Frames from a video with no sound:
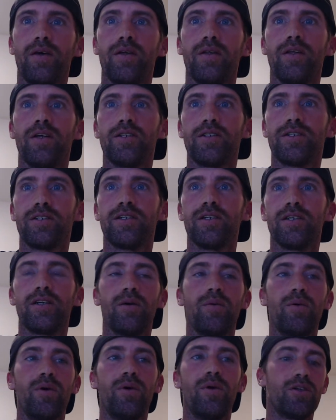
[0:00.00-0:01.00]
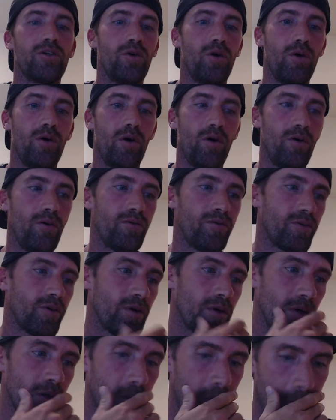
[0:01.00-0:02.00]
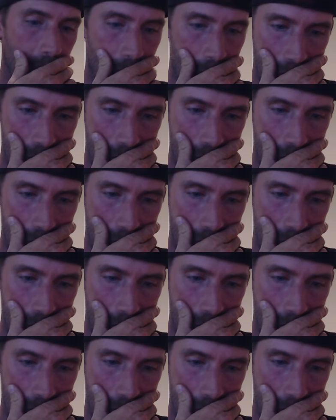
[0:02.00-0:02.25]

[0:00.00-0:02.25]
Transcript: Let's see. I want to go over.